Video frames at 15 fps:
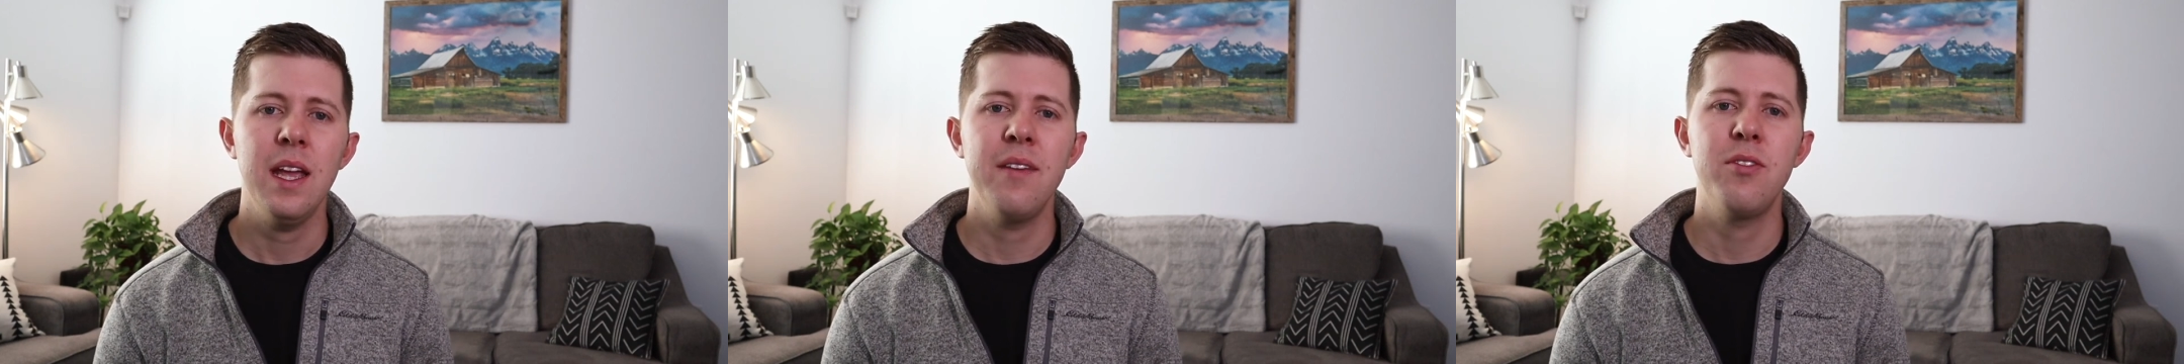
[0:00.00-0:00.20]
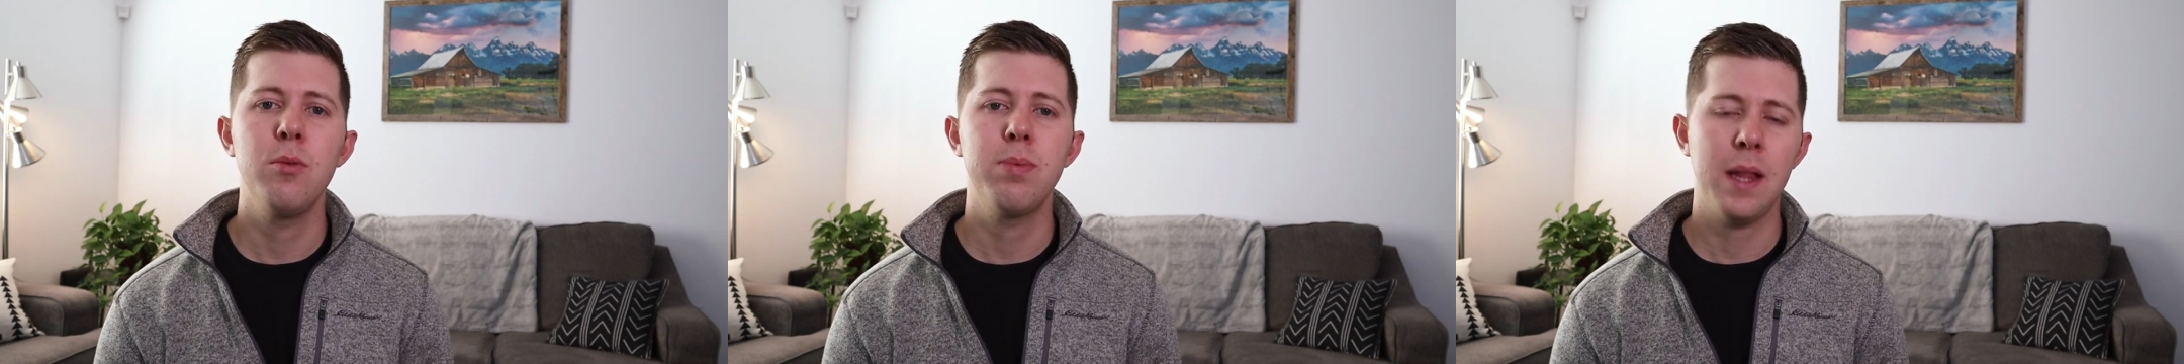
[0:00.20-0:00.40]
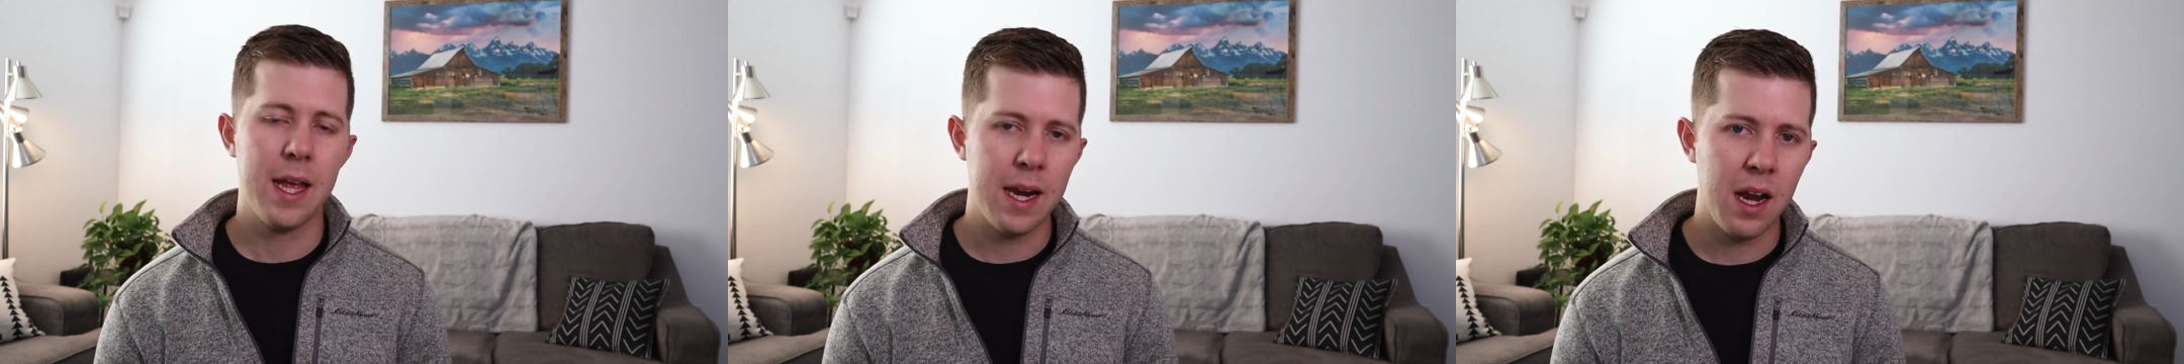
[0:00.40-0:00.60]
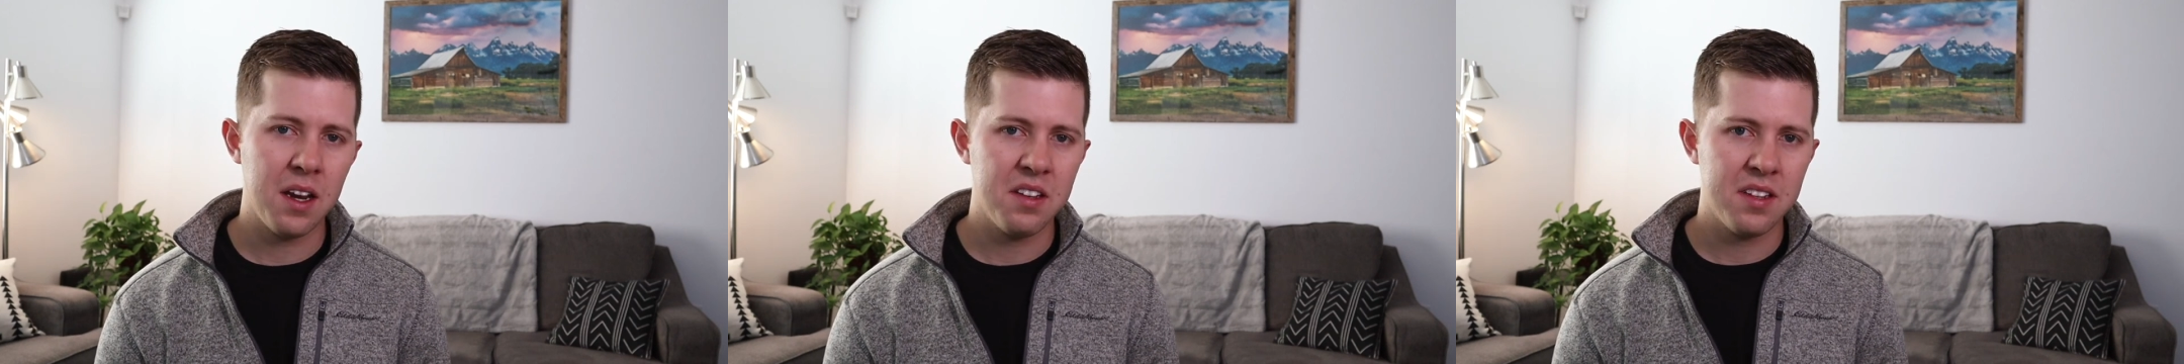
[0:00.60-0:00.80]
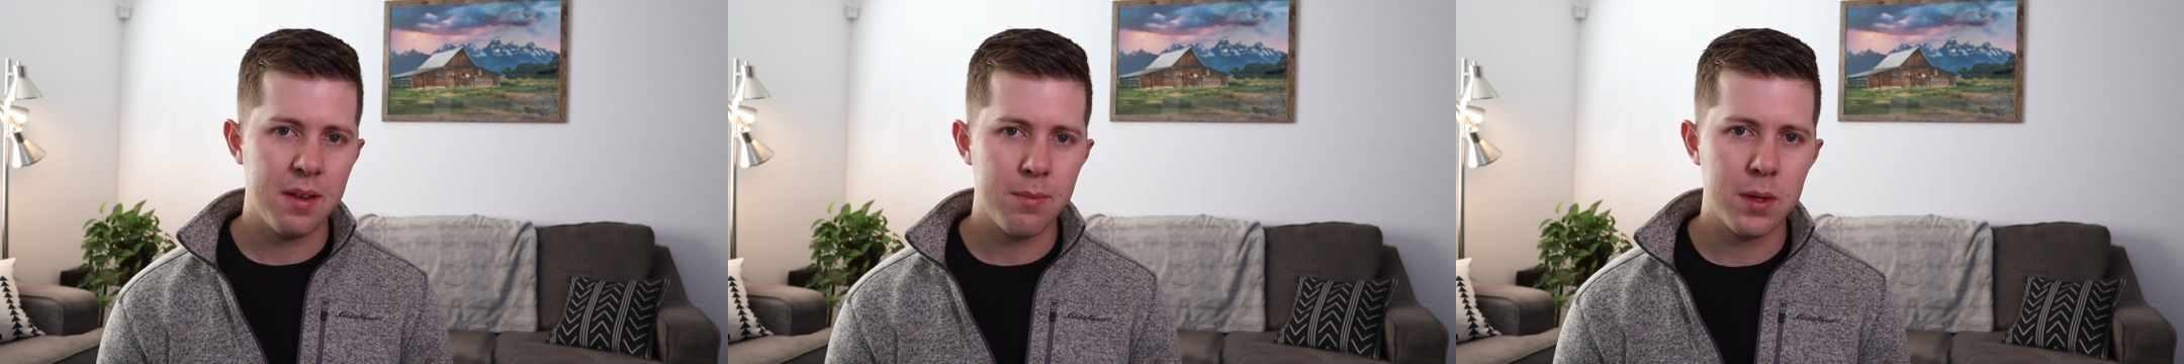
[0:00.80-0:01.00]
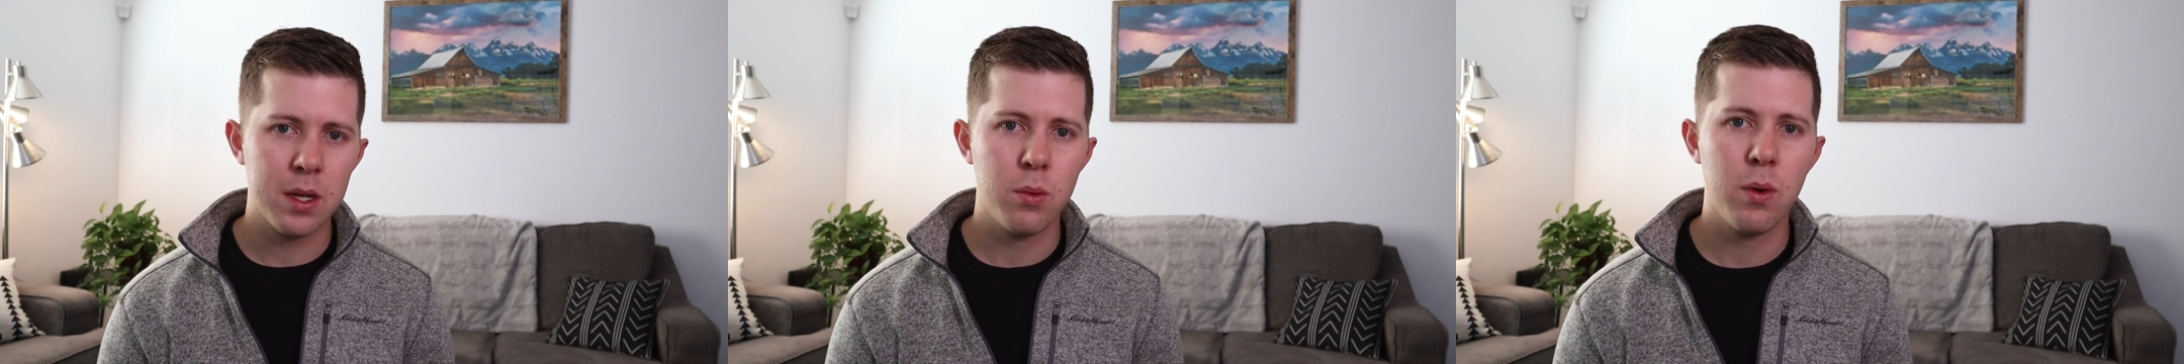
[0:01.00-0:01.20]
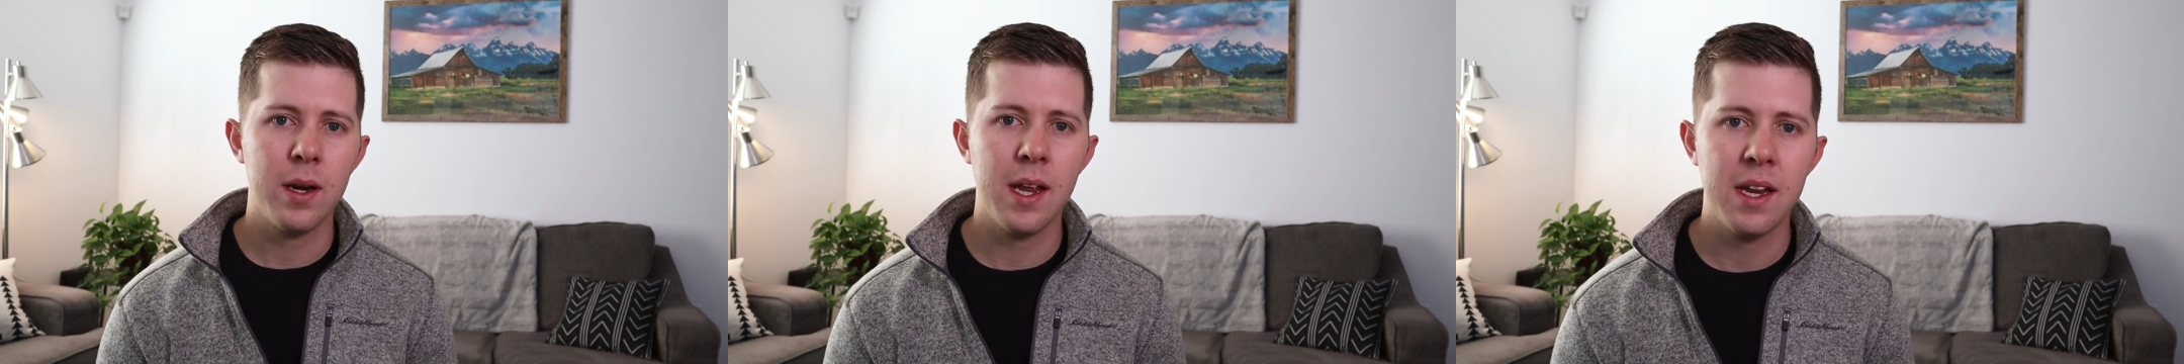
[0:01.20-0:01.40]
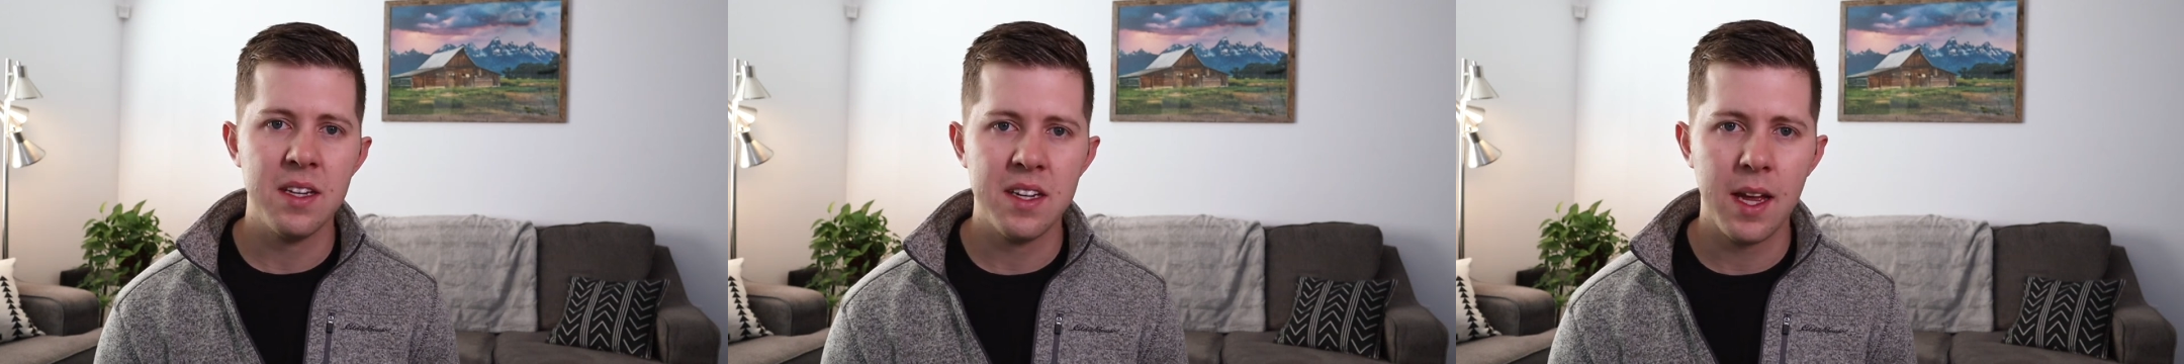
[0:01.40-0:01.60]
if you plan on assembling one
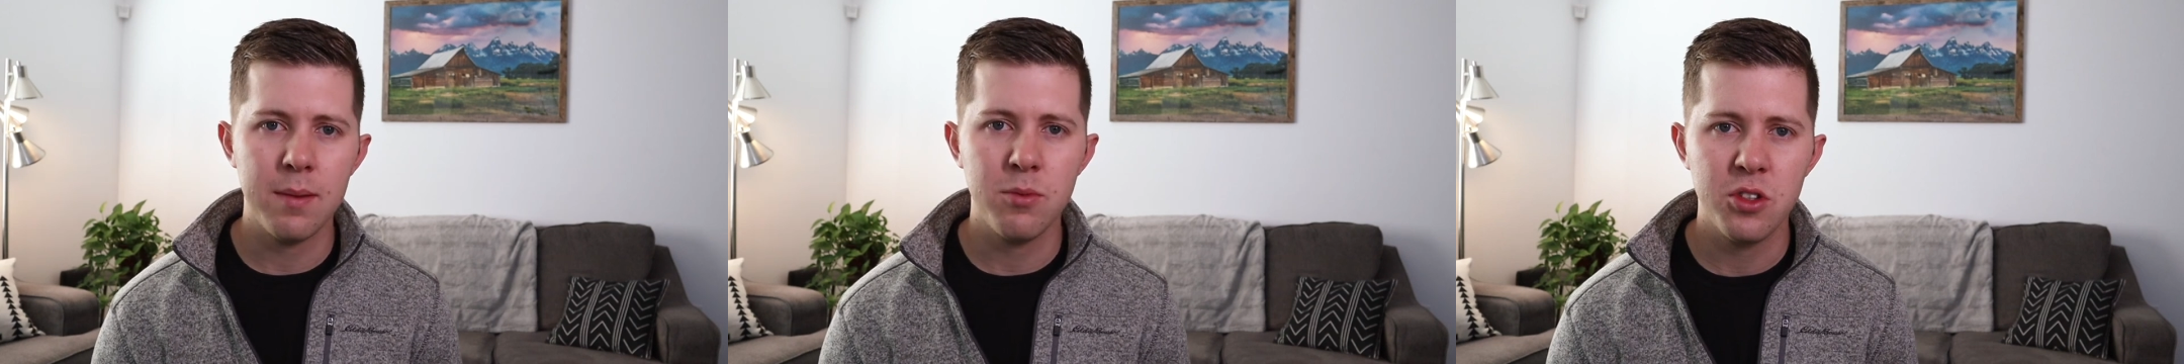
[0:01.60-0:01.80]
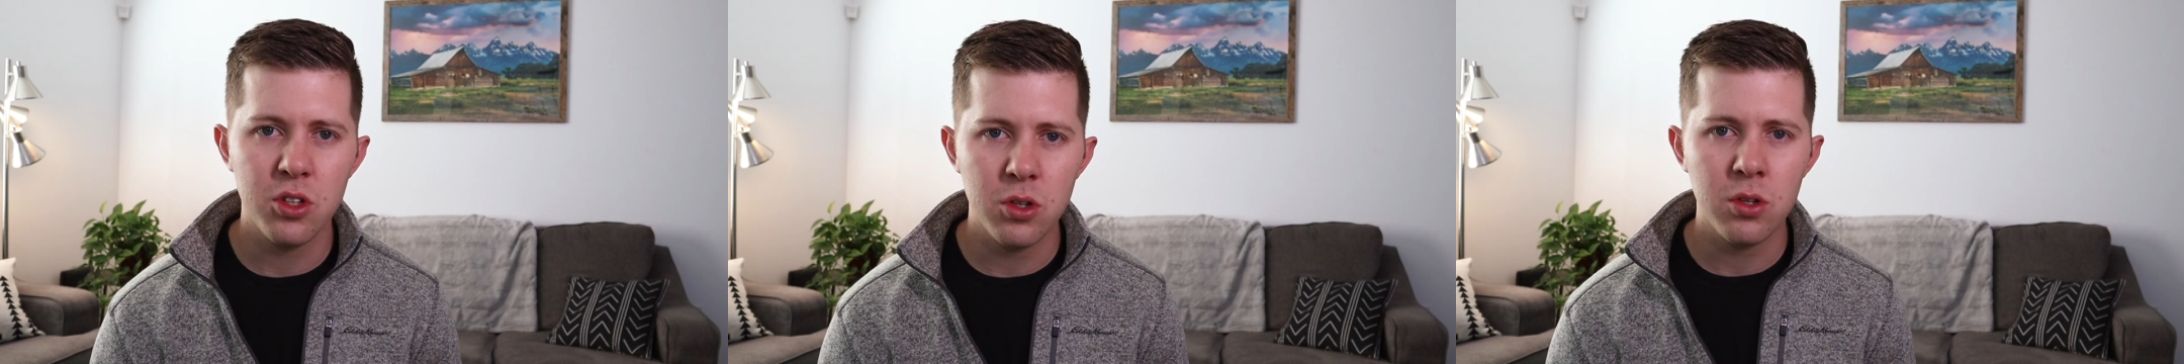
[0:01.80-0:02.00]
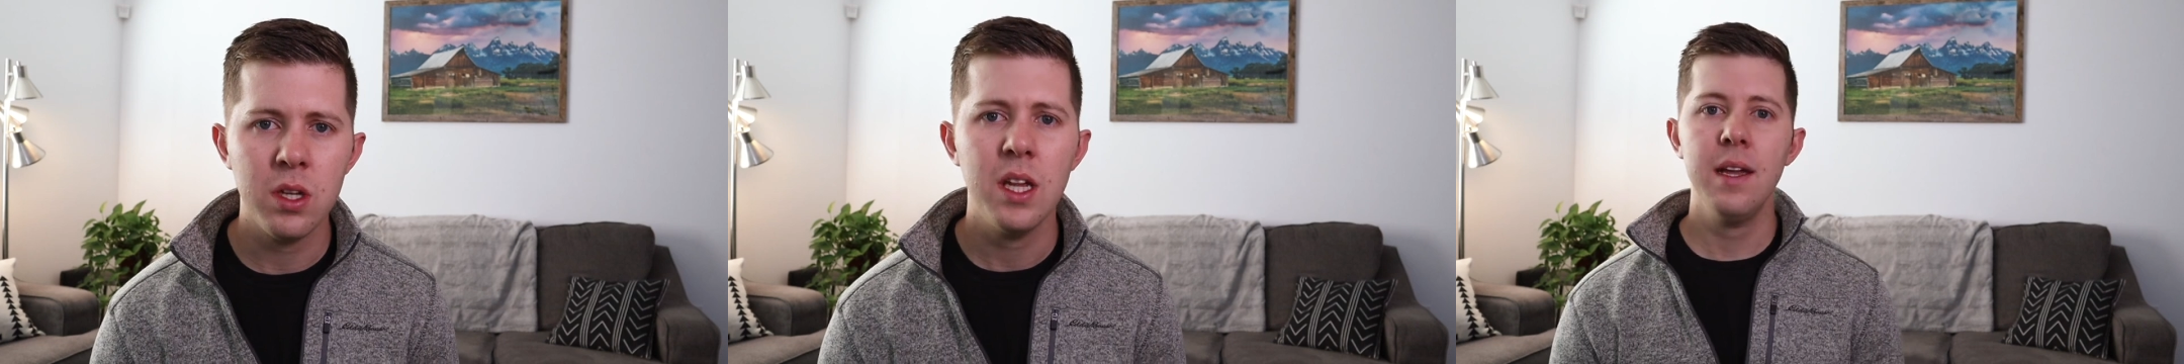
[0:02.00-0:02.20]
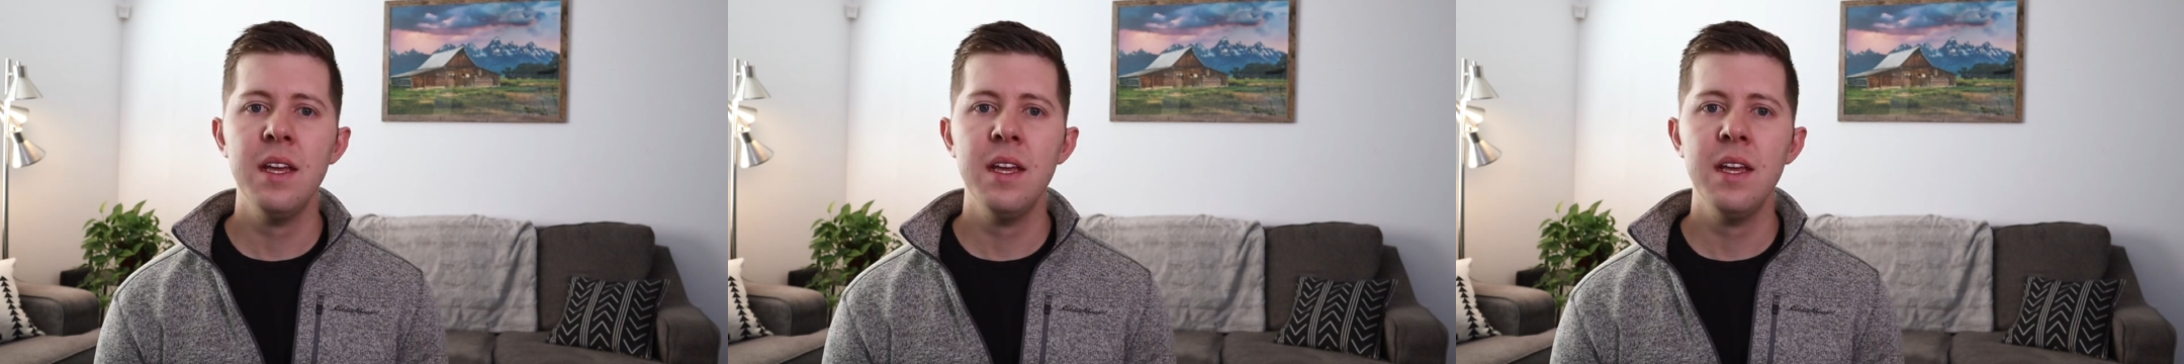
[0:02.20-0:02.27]
anytime soon,